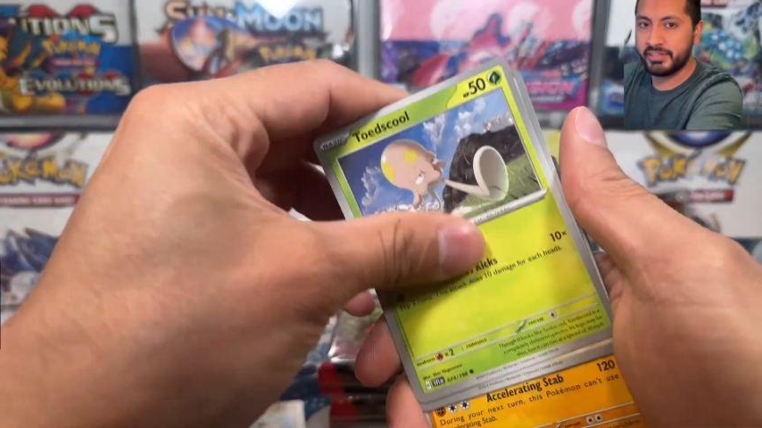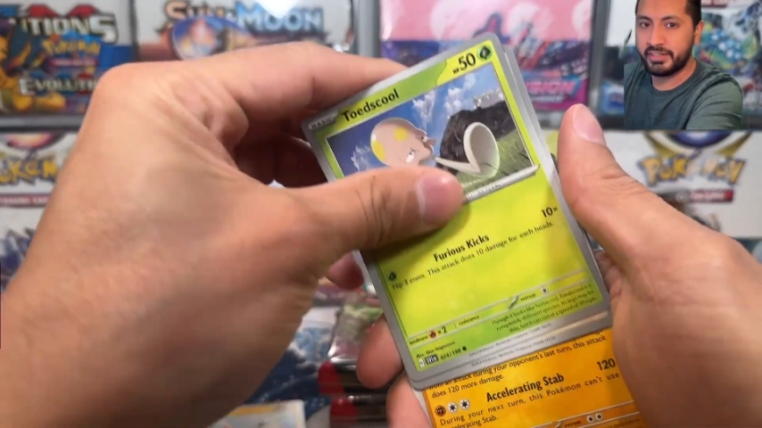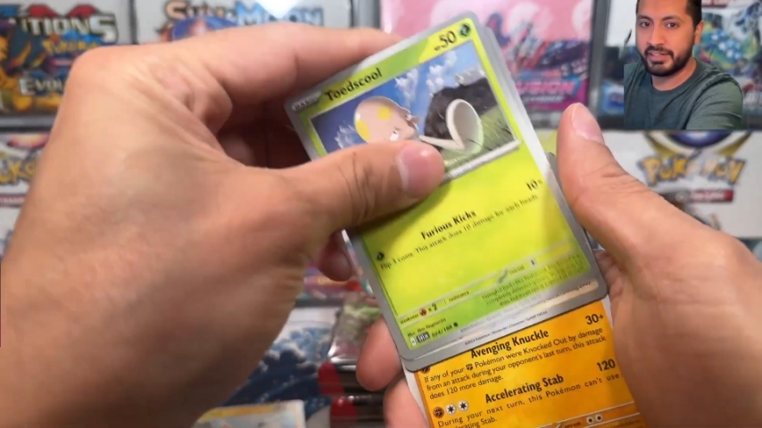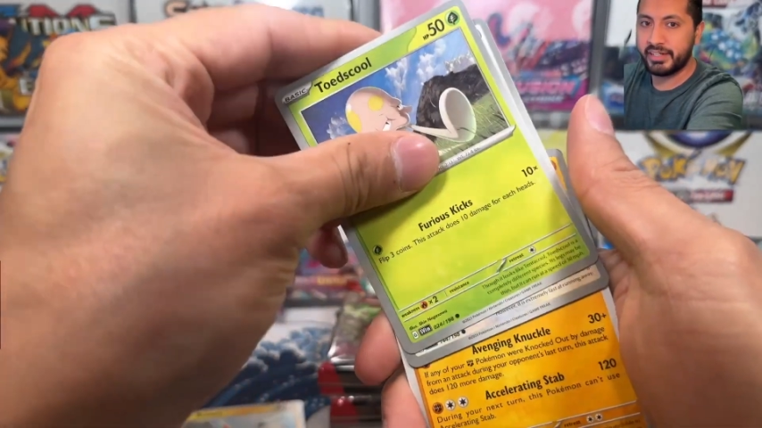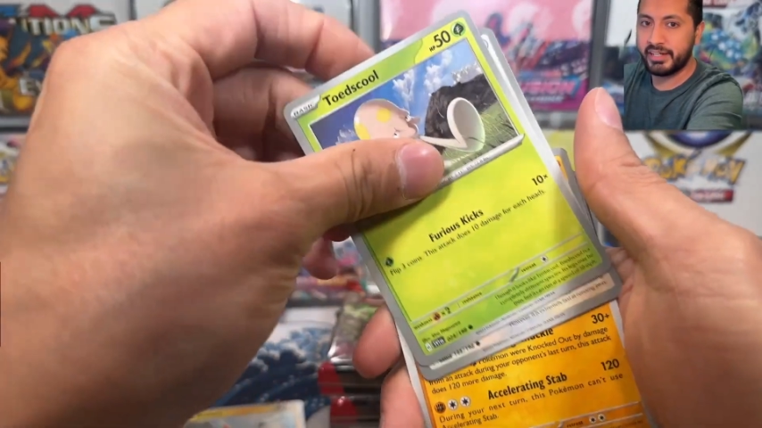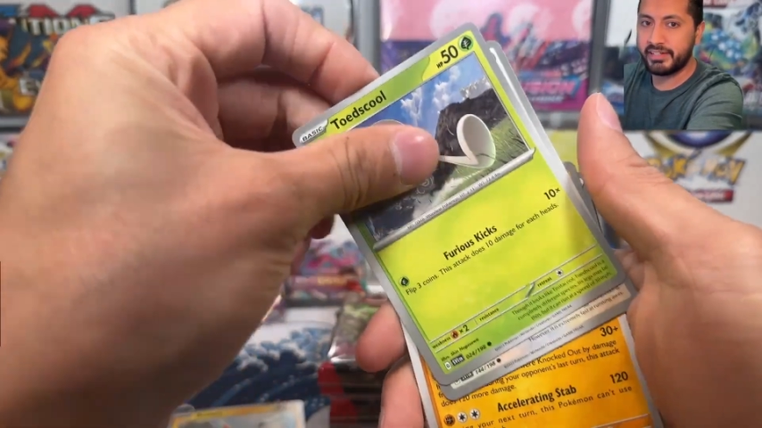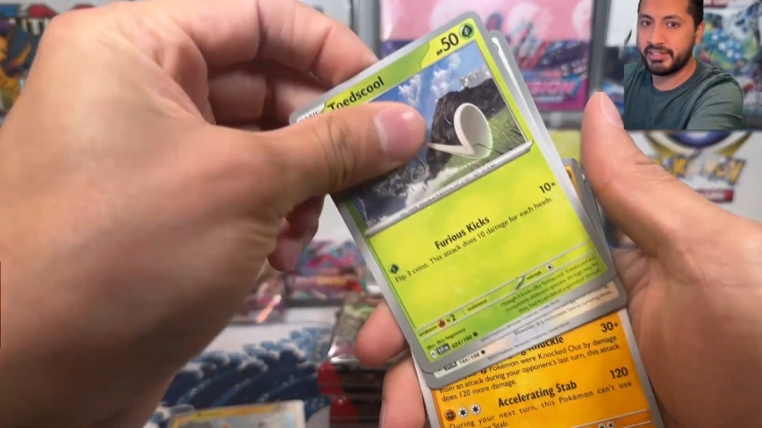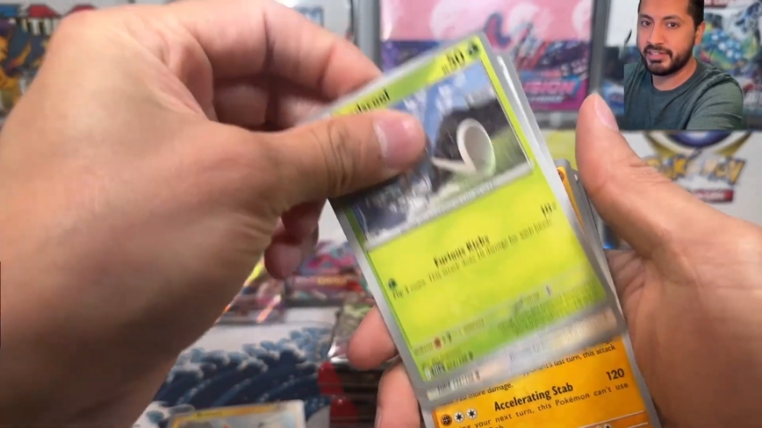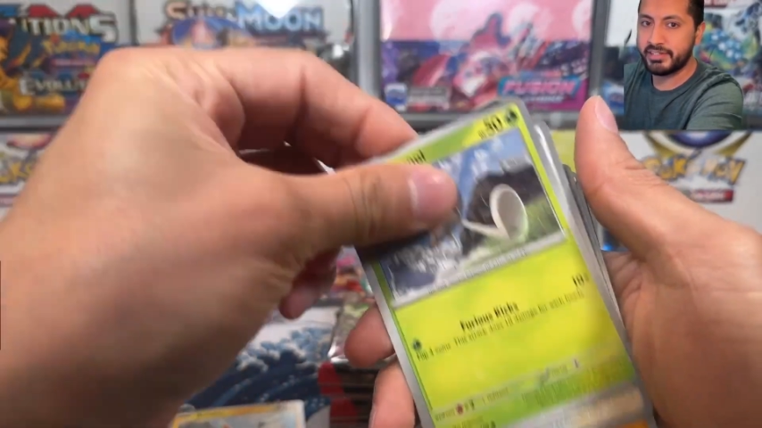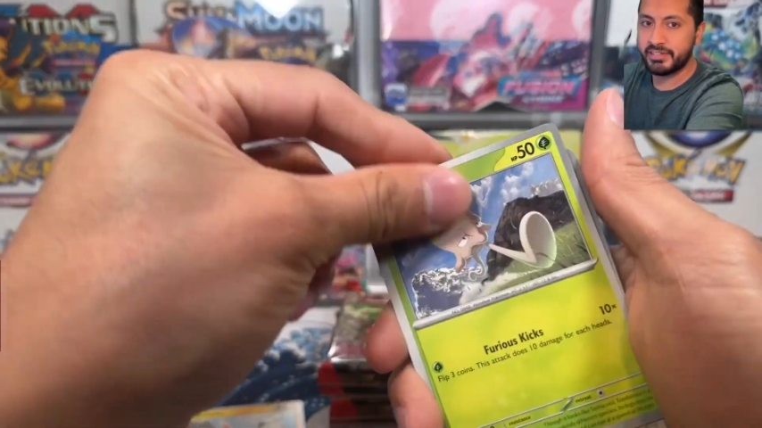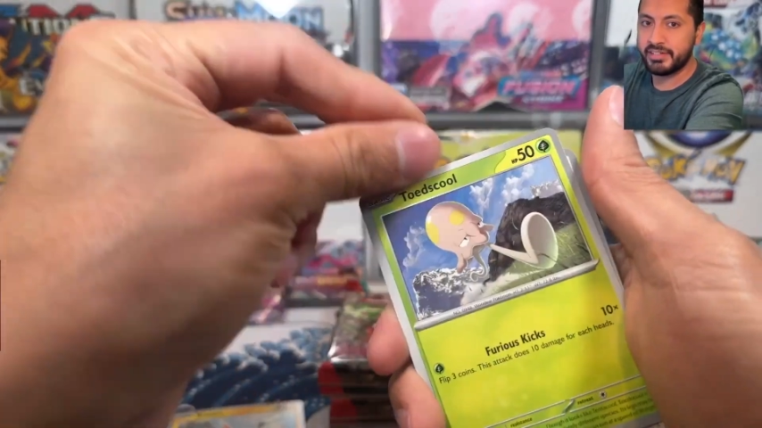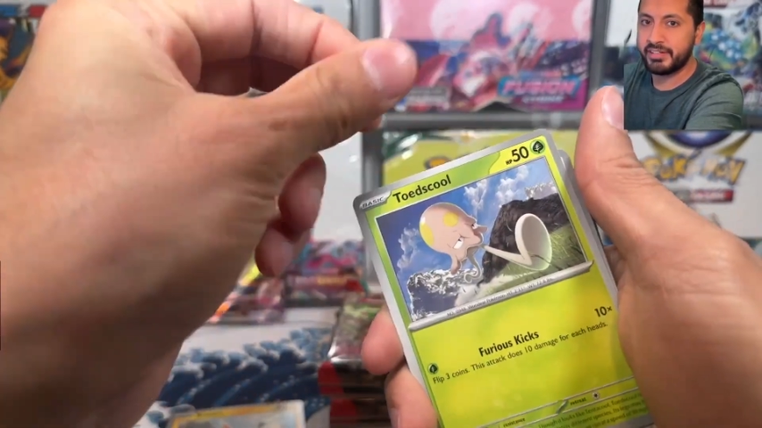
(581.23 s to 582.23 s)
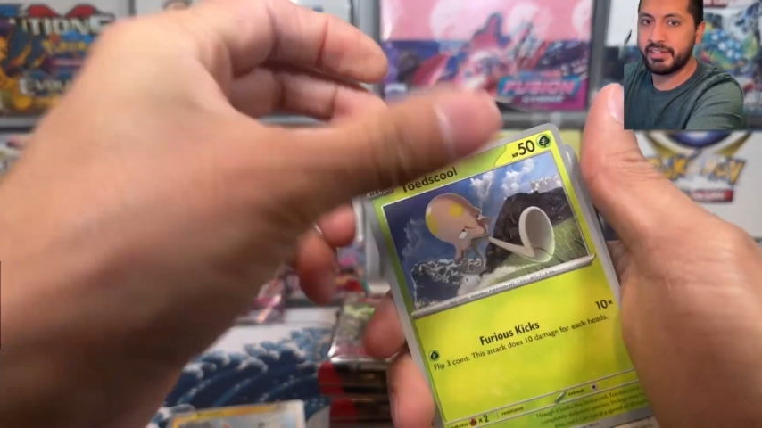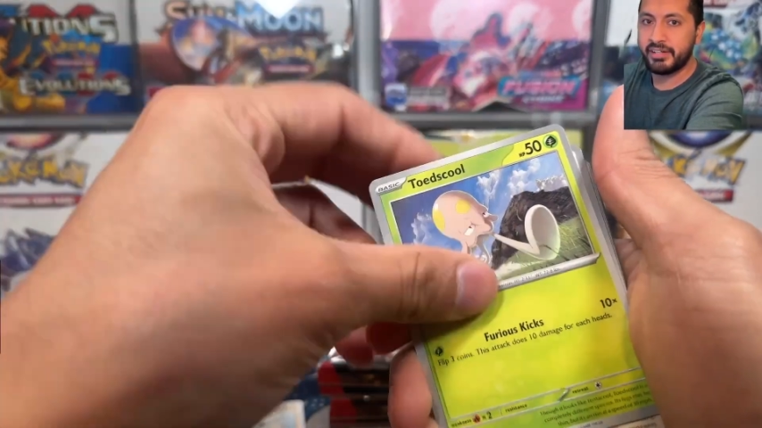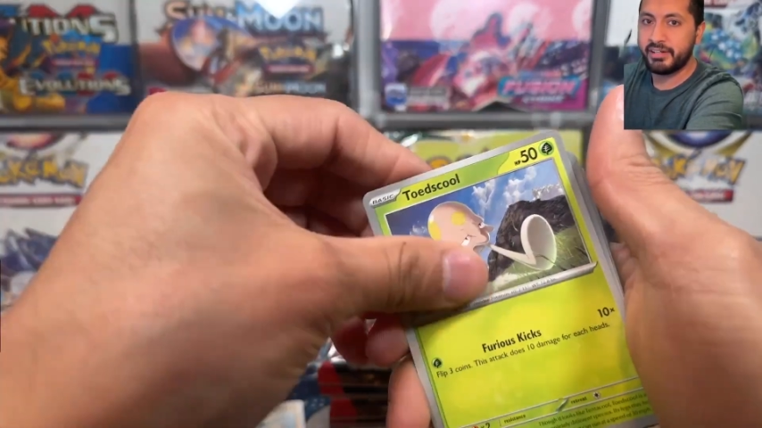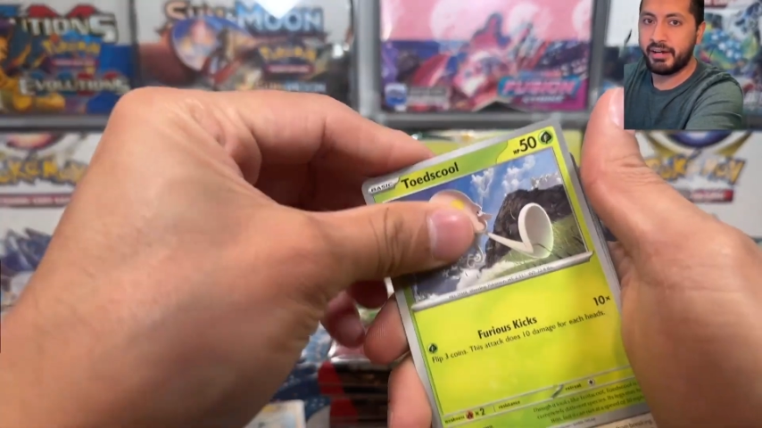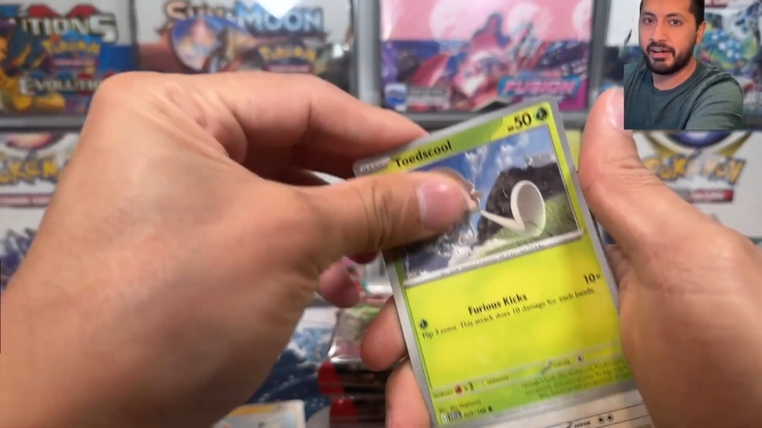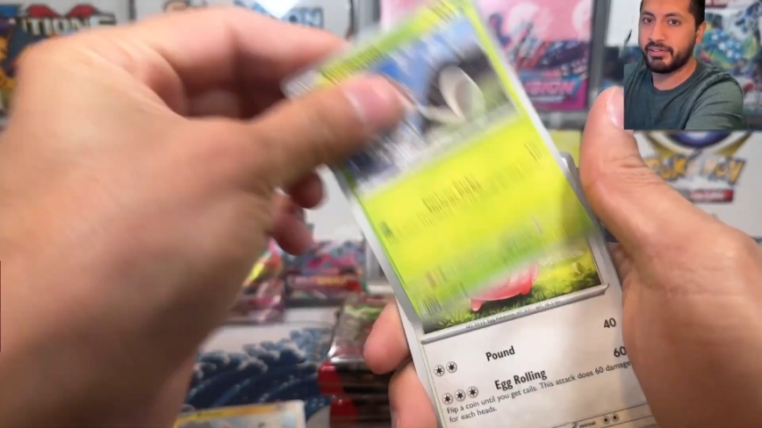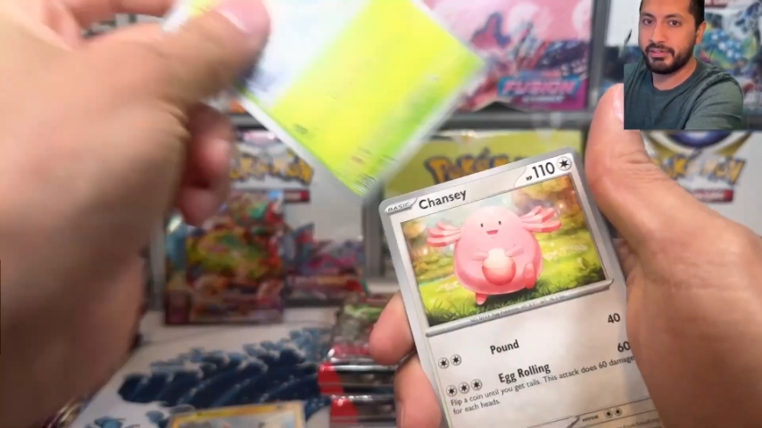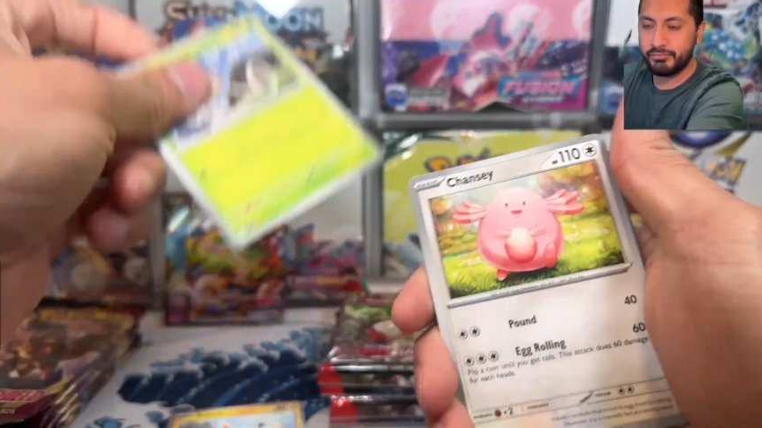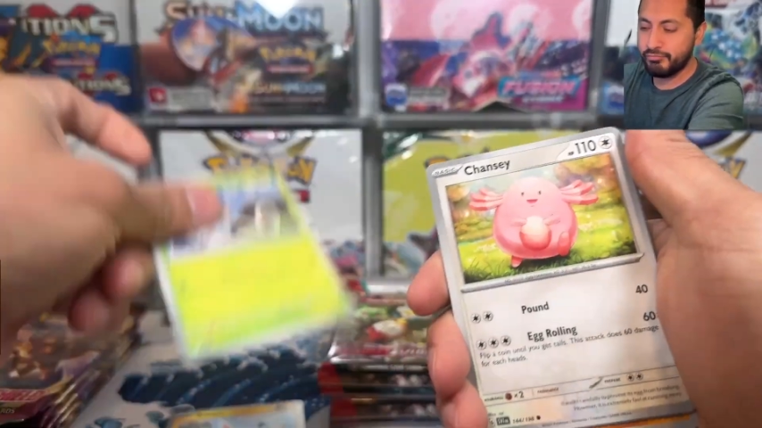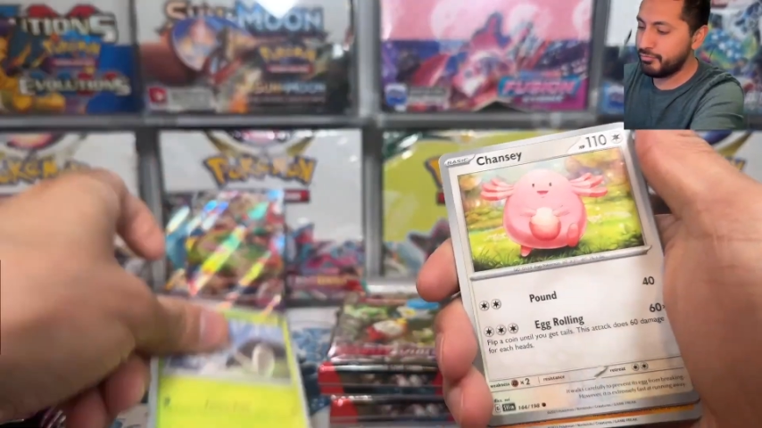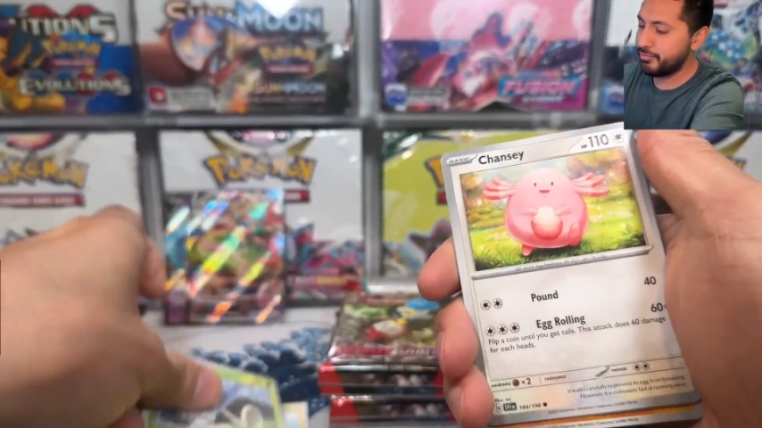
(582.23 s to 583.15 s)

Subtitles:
again, just other